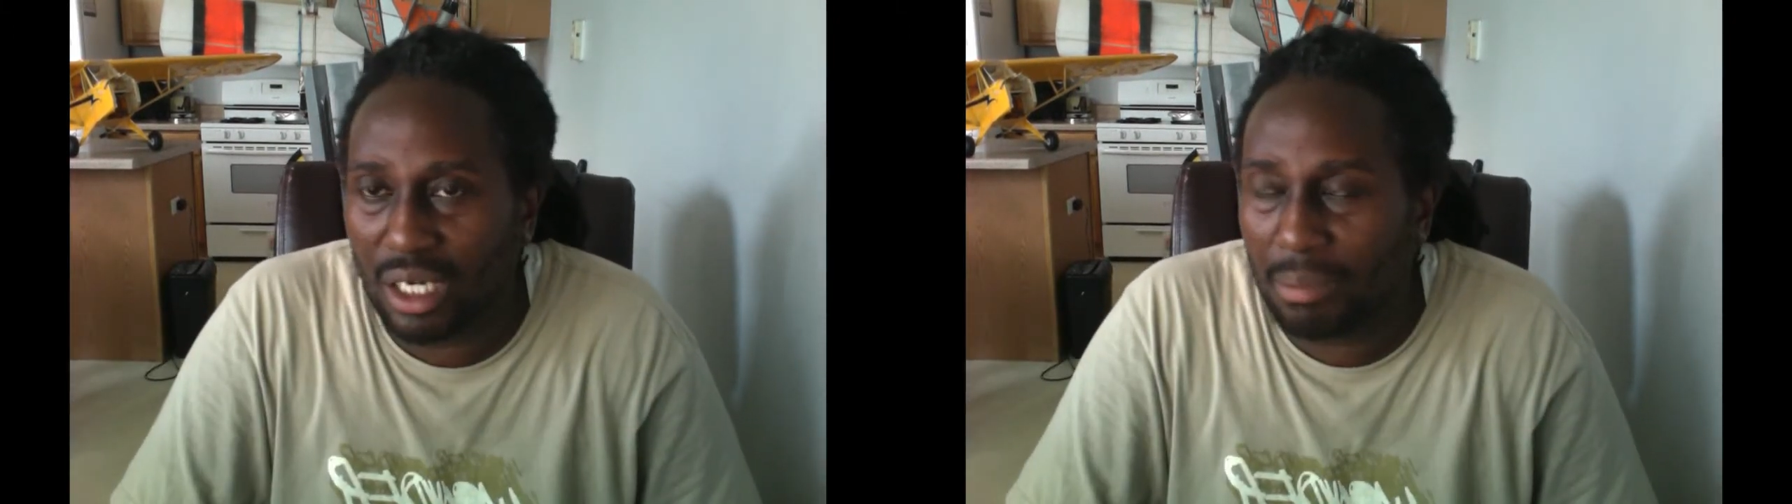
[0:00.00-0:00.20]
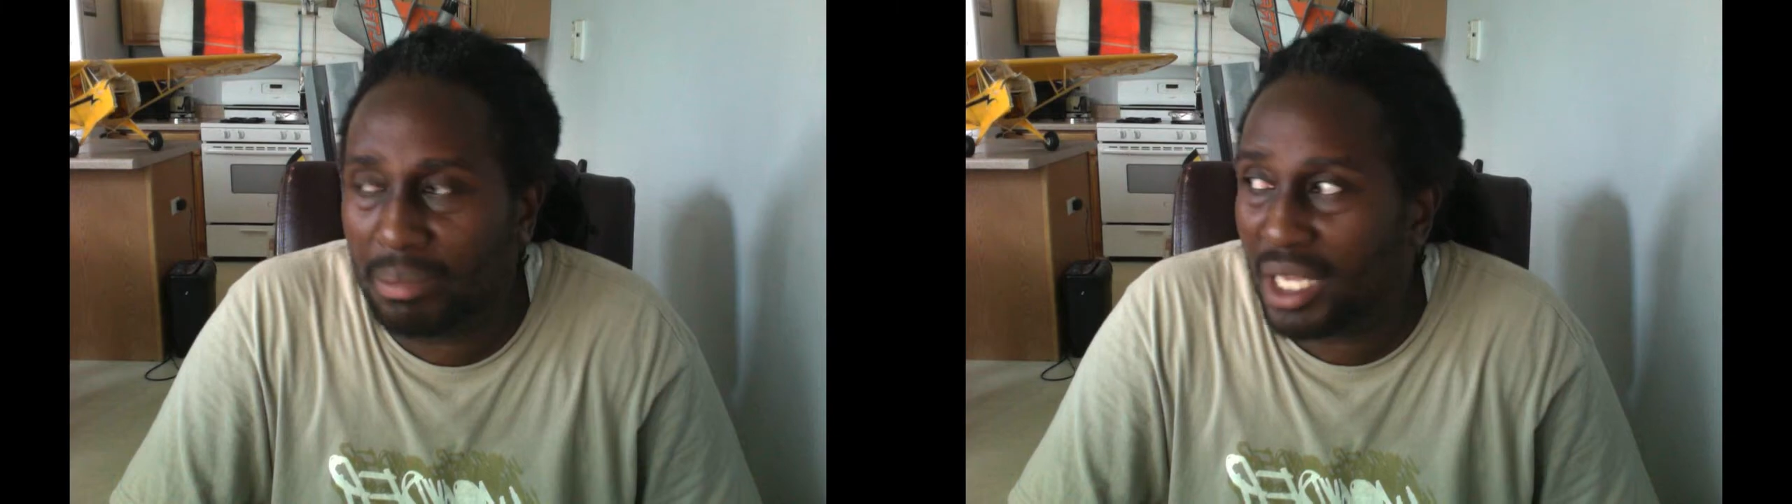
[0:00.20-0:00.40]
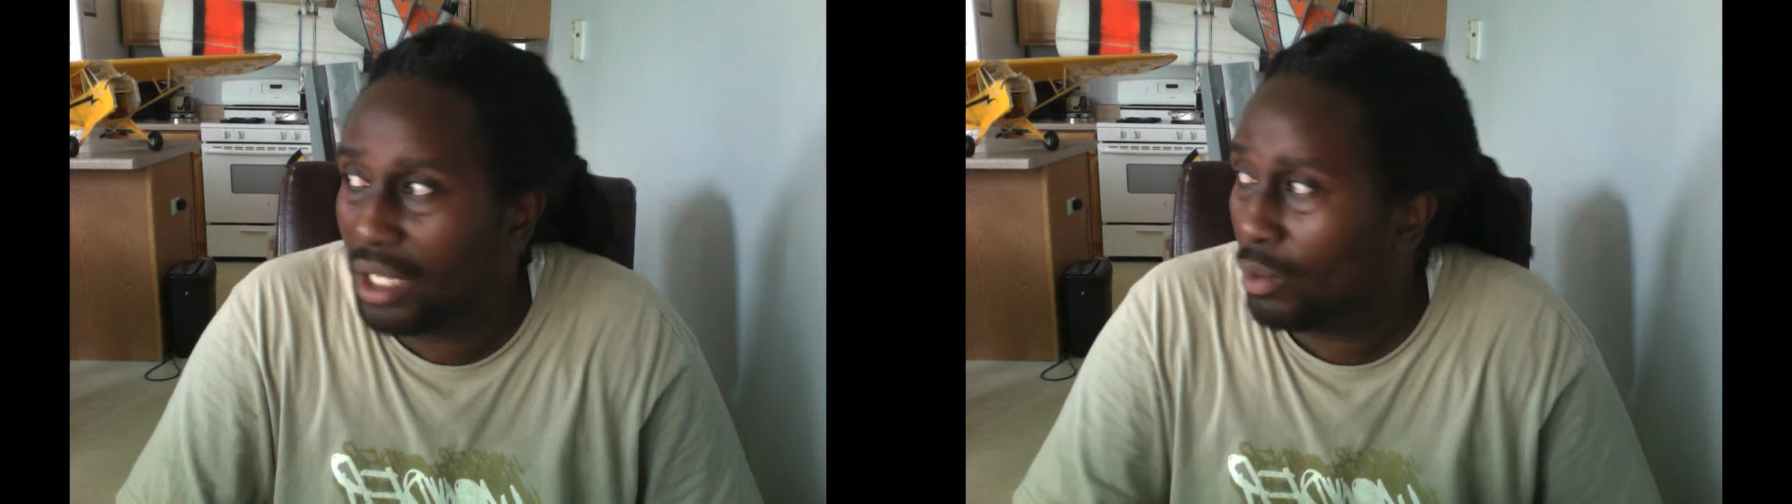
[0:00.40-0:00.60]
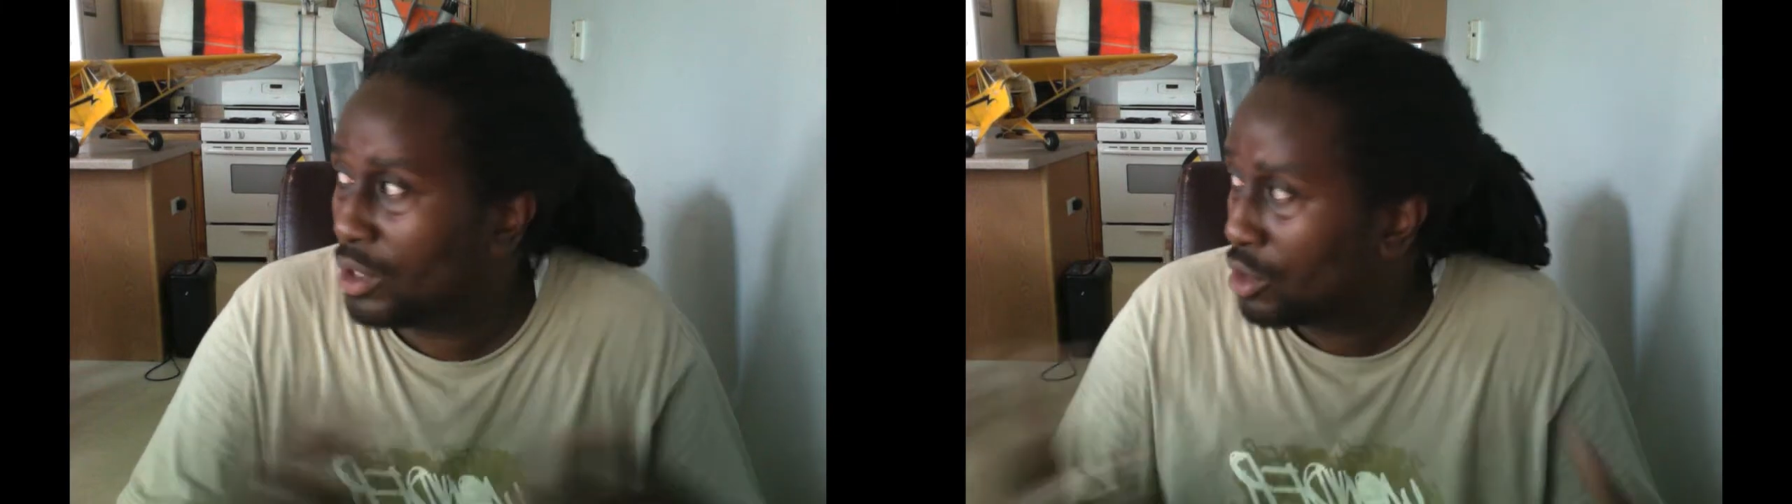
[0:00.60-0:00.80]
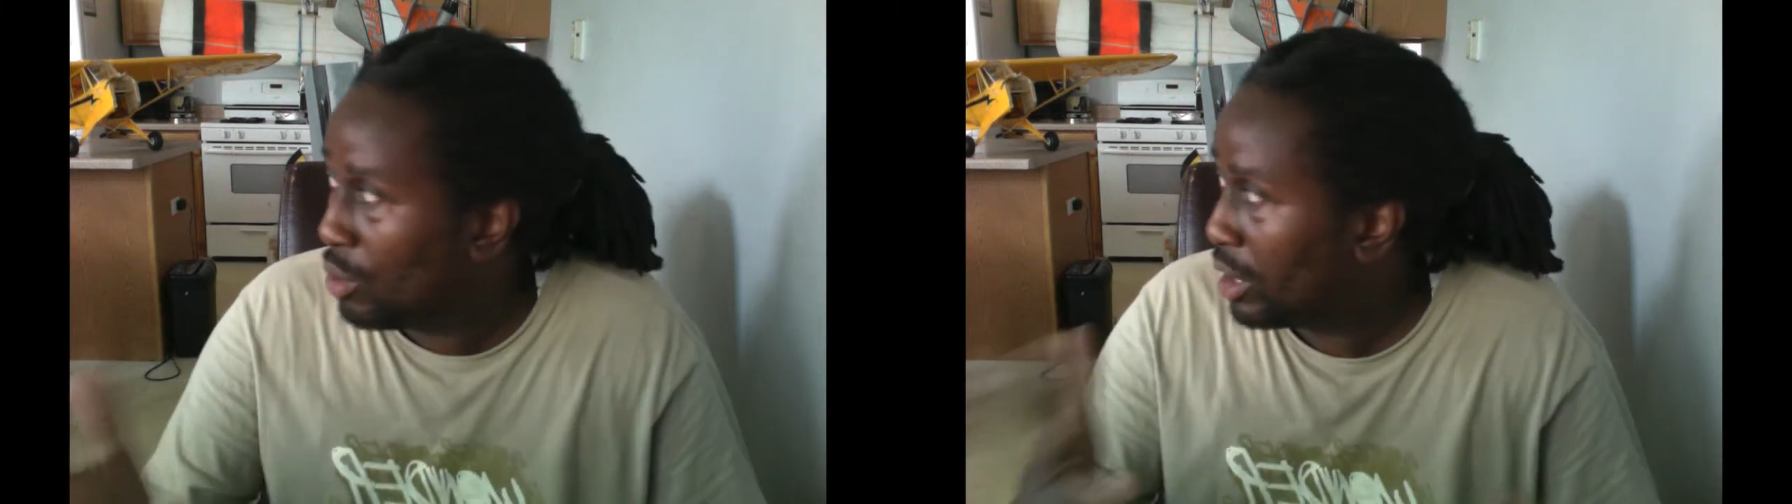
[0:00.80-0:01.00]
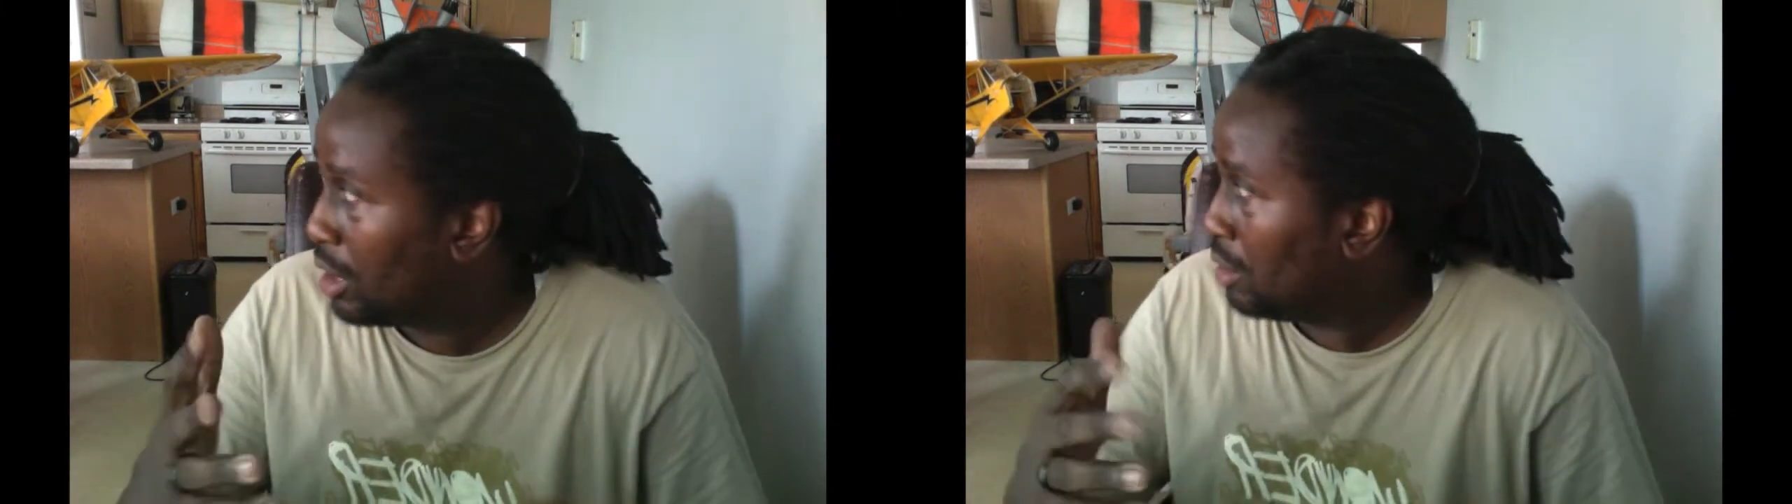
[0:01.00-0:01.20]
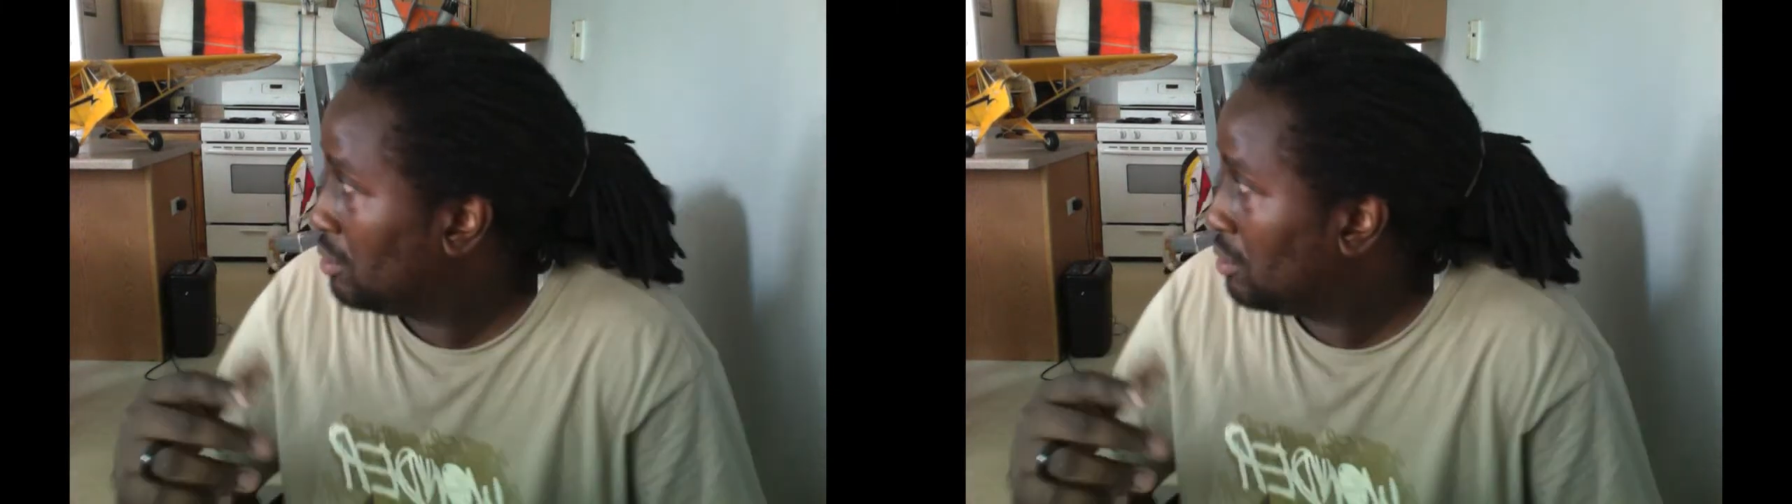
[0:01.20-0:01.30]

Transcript: update of what's going on.